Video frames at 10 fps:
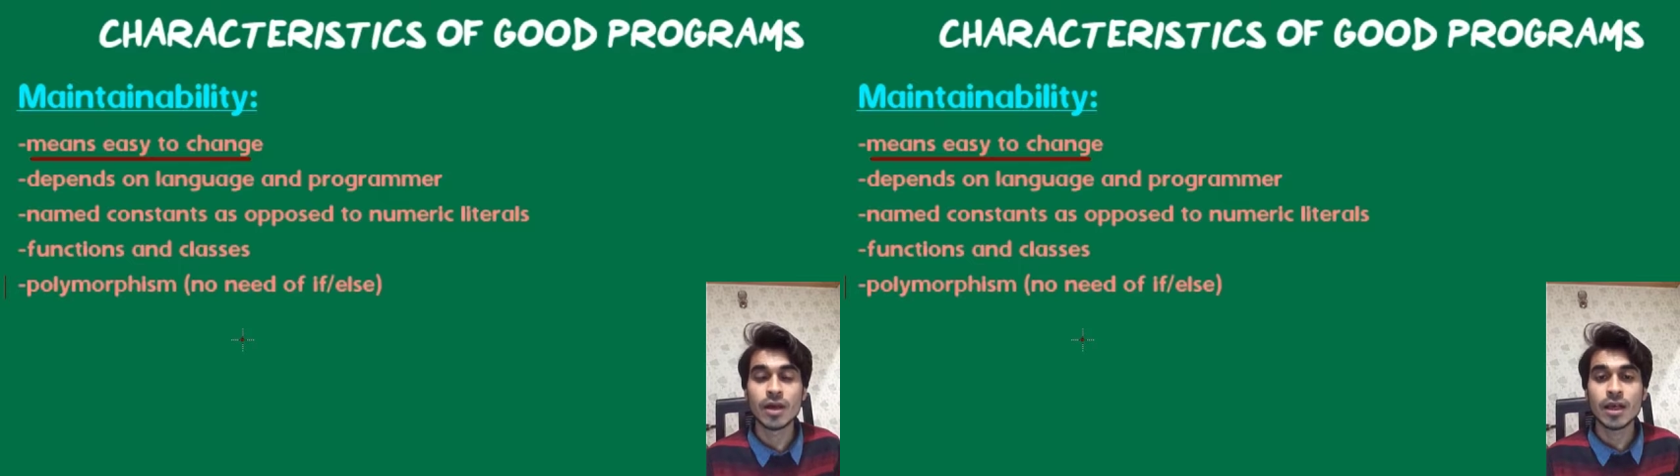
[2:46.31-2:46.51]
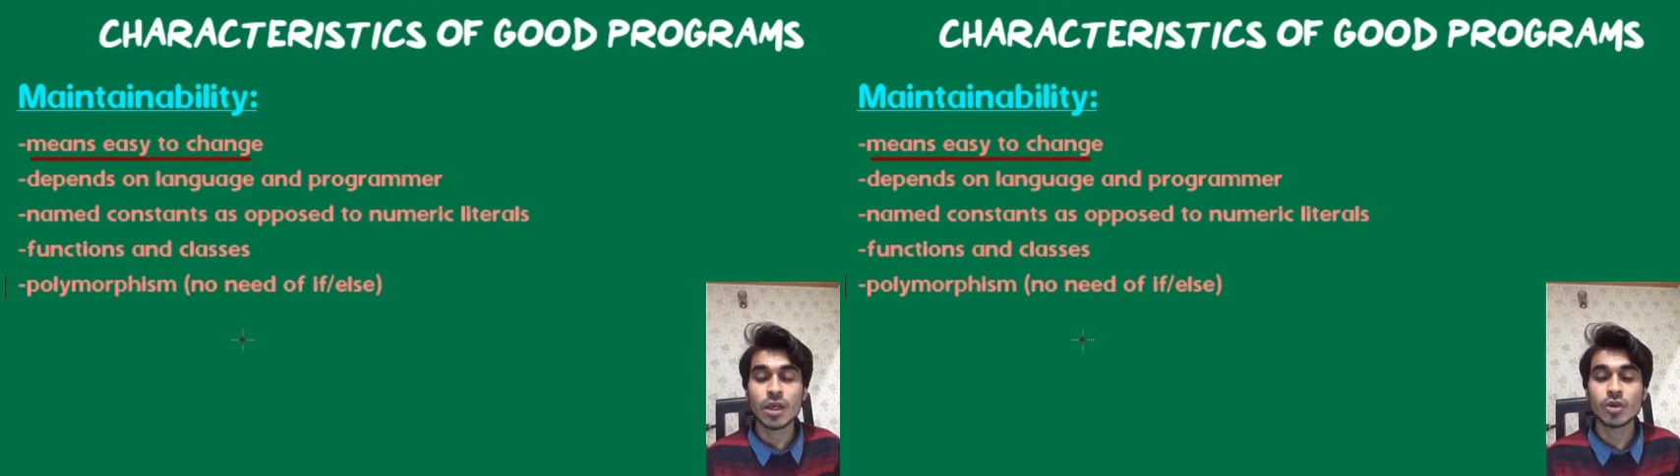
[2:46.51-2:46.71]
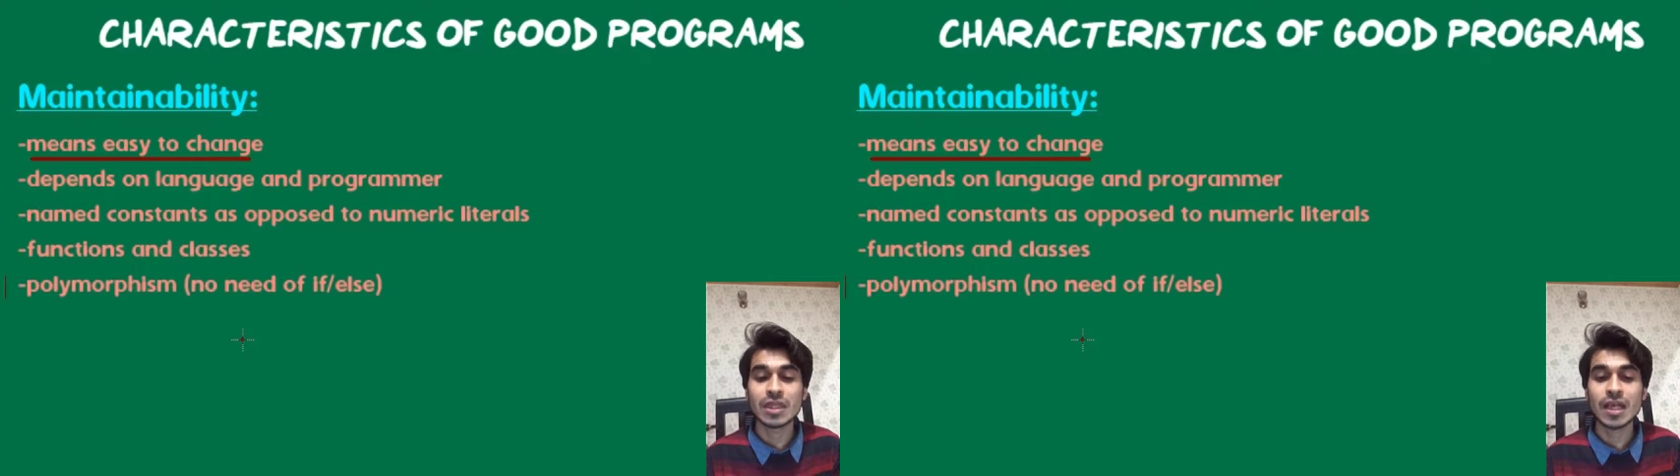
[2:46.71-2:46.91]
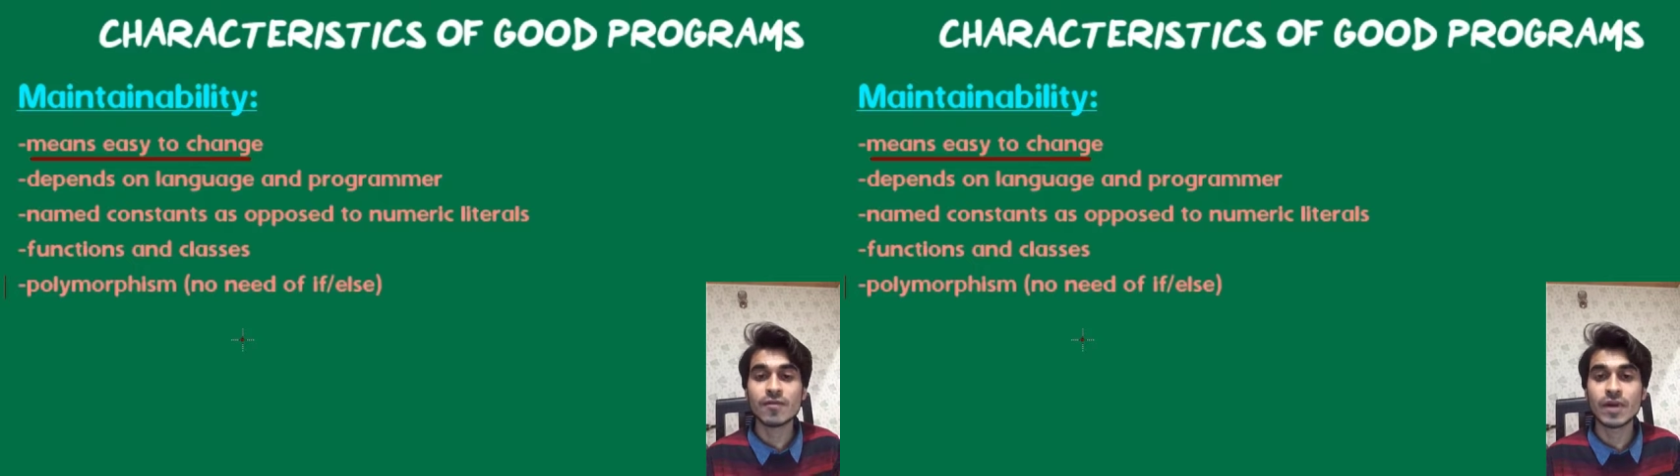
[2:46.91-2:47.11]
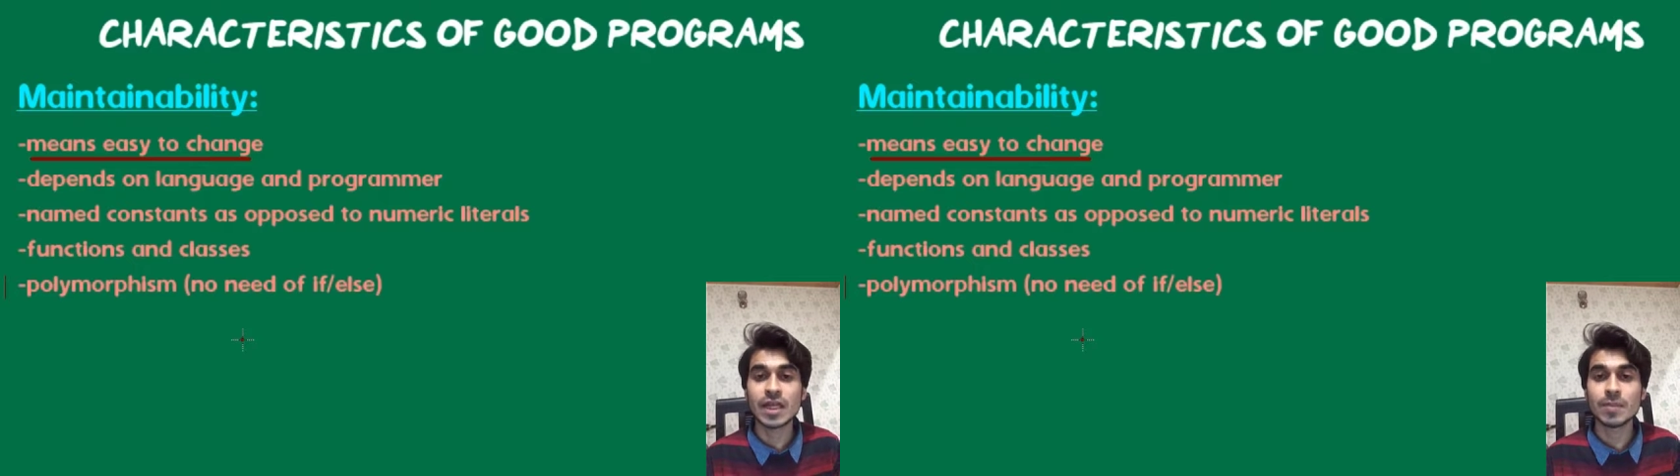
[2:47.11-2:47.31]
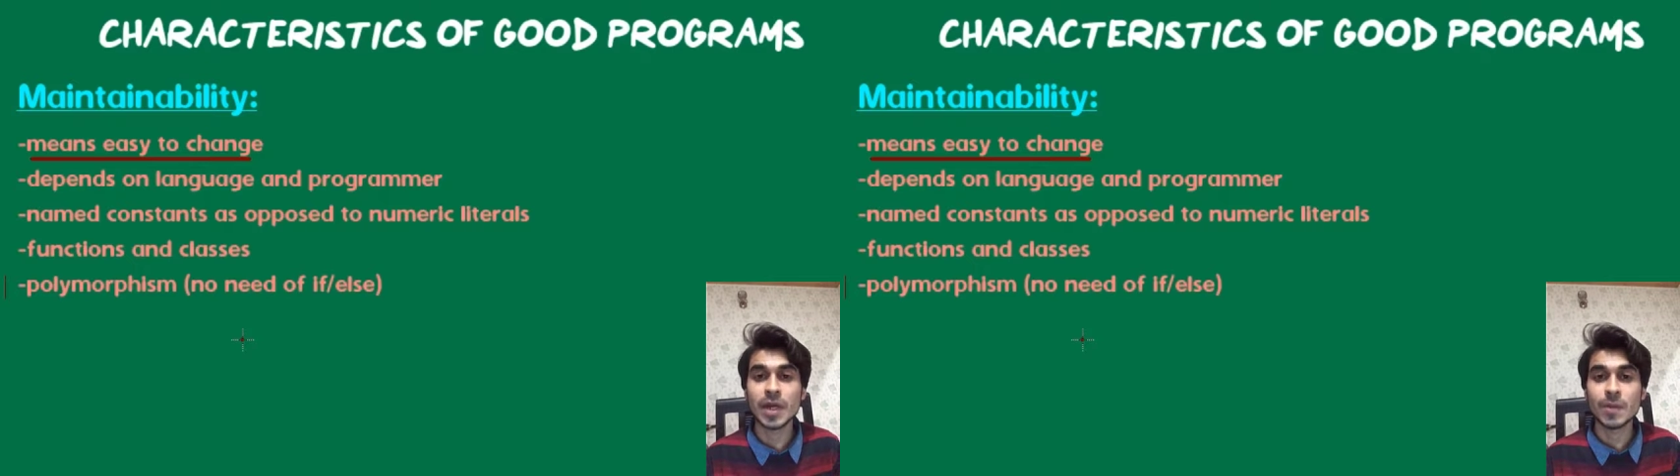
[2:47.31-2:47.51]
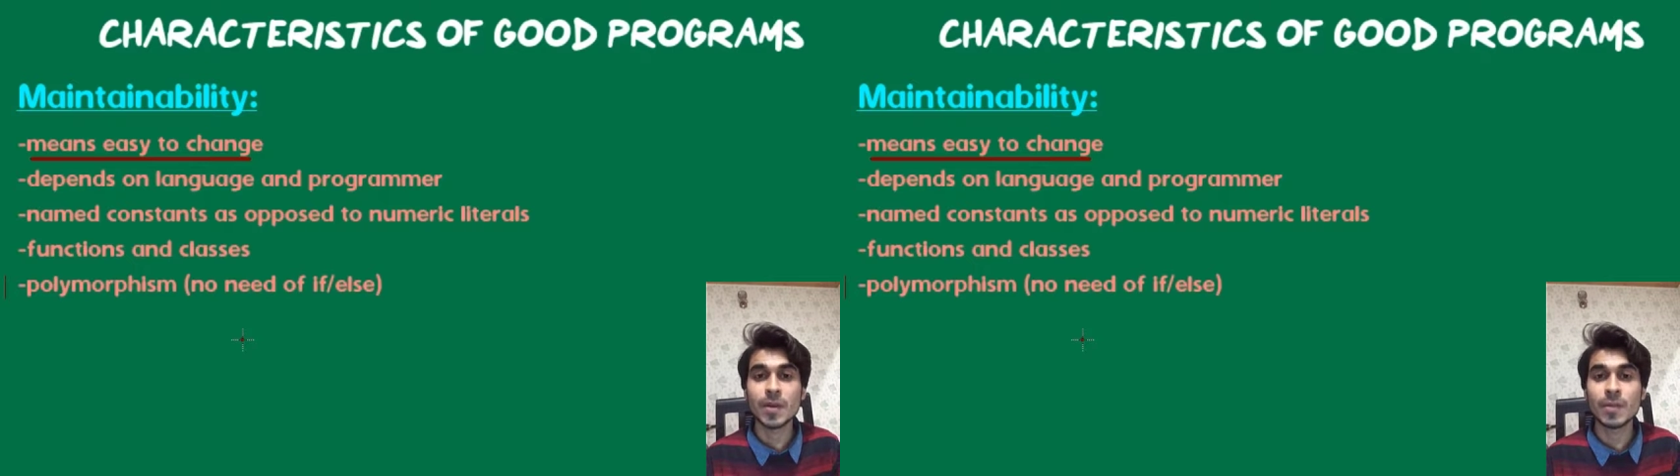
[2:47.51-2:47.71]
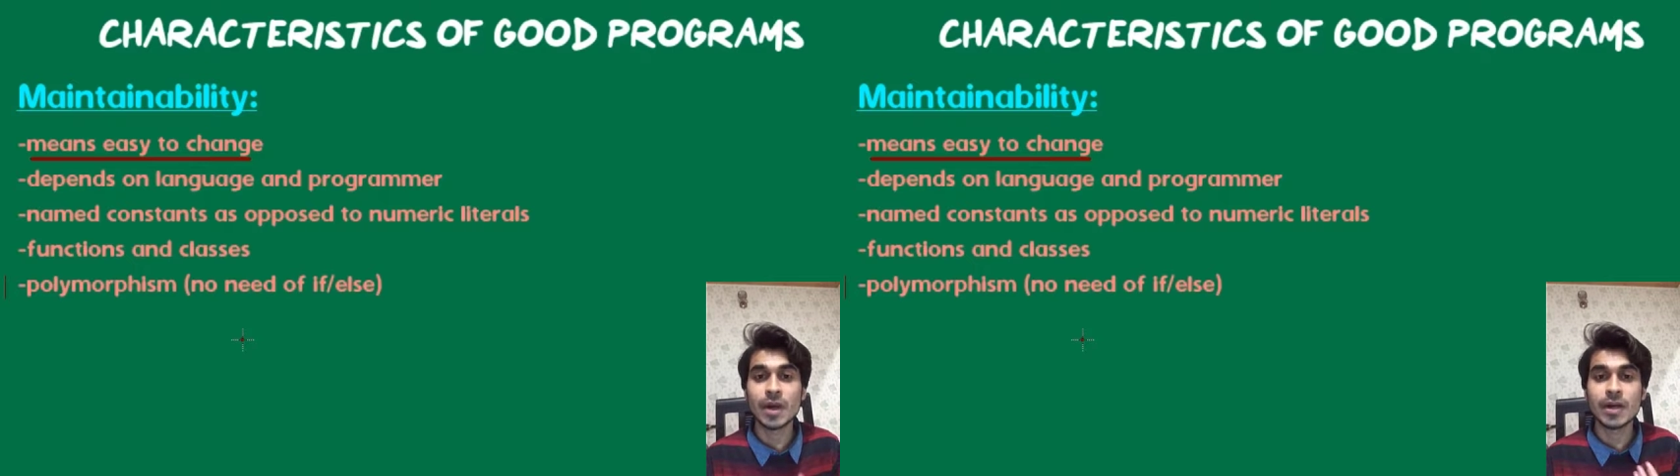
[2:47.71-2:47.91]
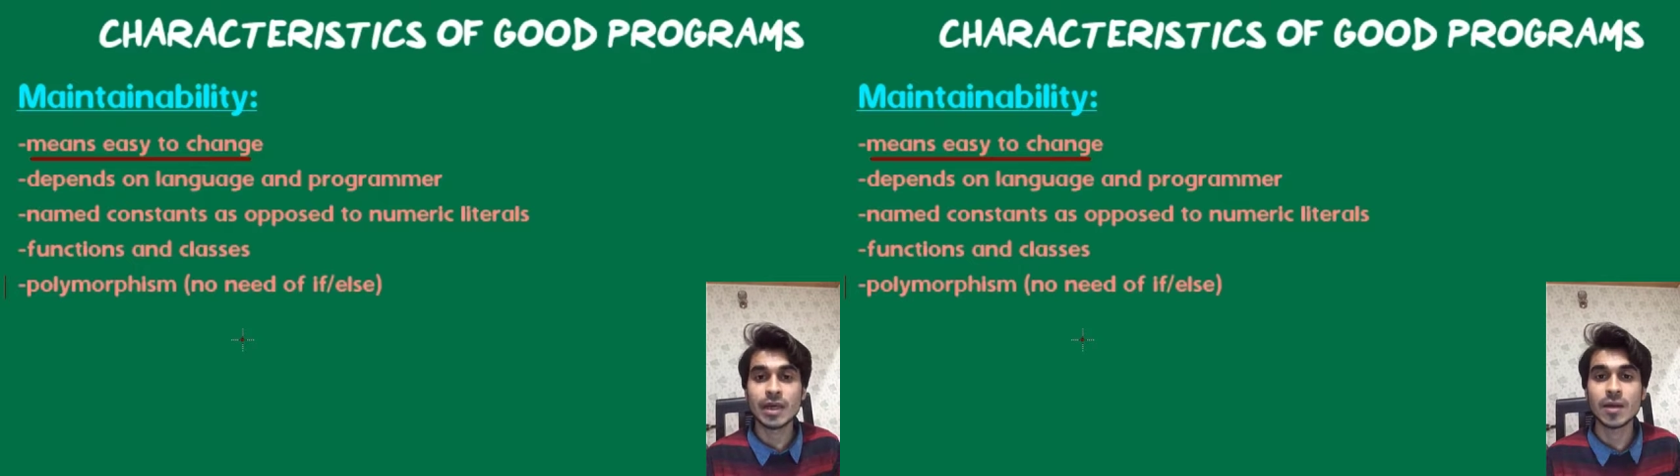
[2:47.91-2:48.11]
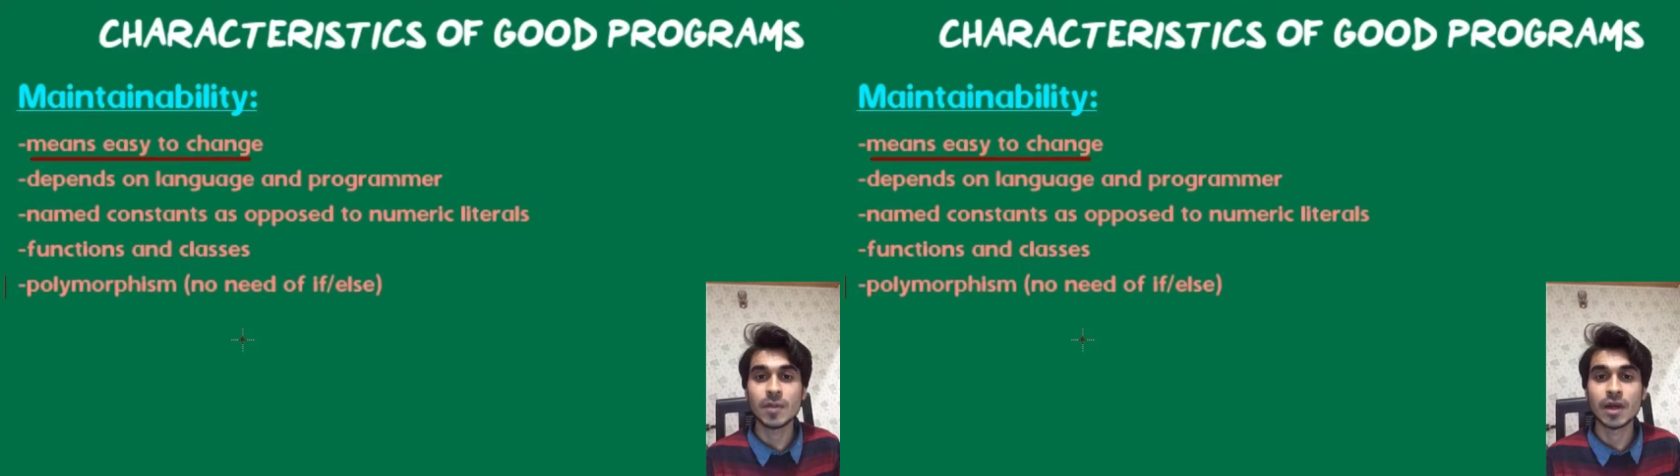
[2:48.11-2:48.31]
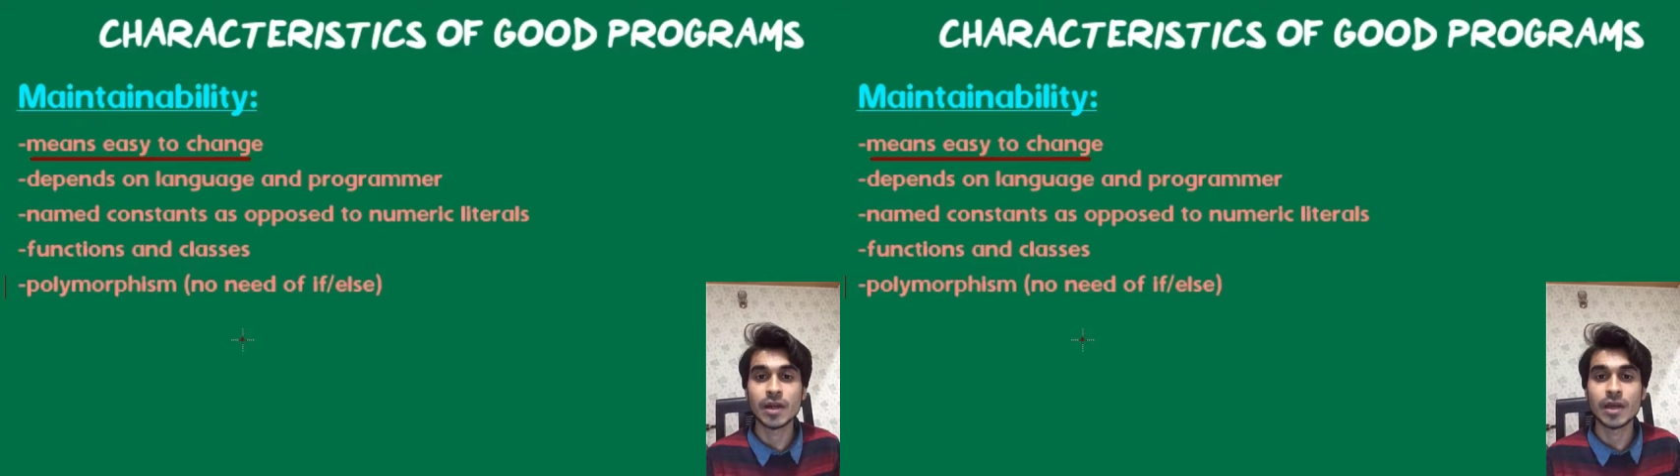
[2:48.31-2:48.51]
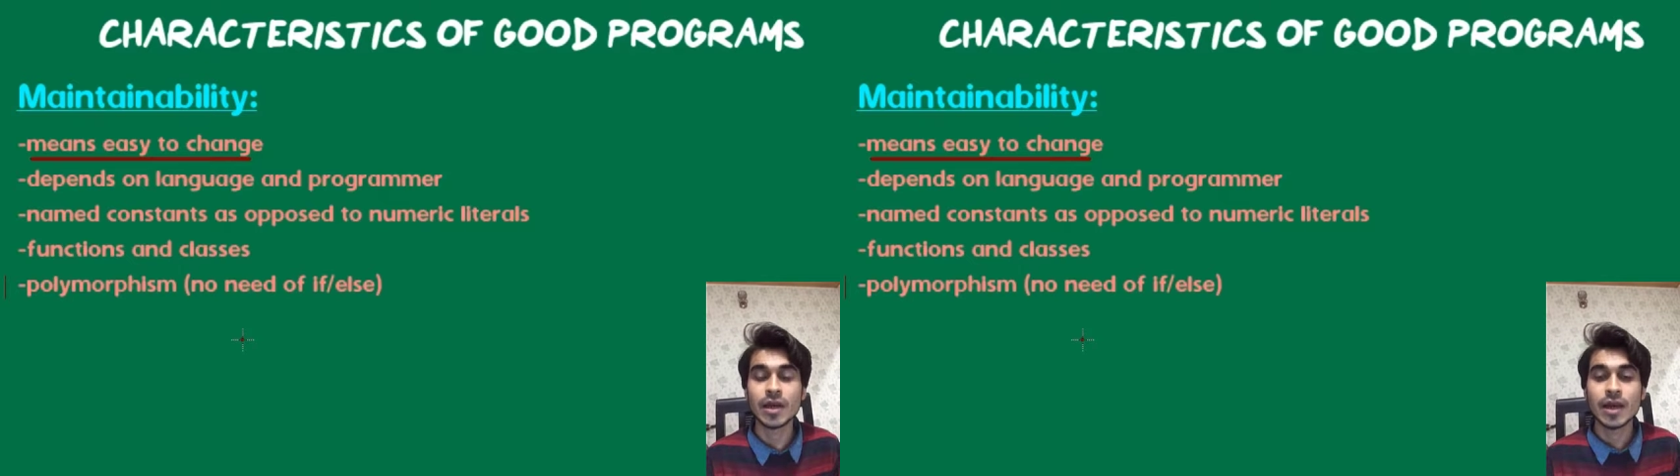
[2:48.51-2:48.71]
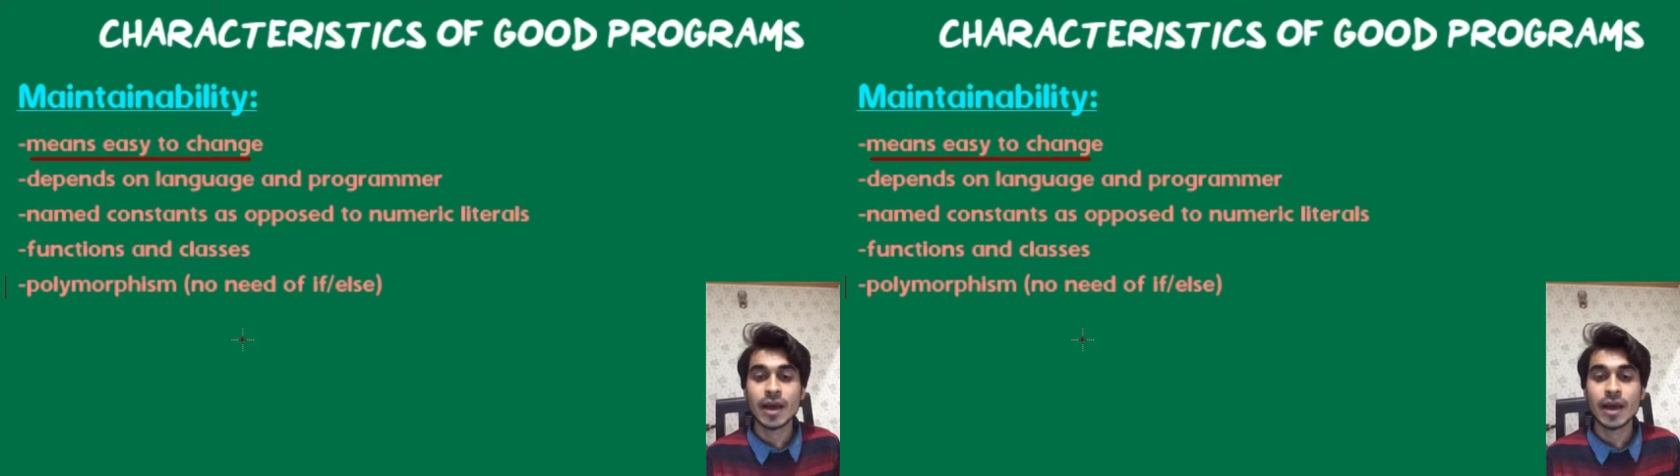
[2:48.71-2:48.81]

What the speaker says: So this is what is meant by maintainability,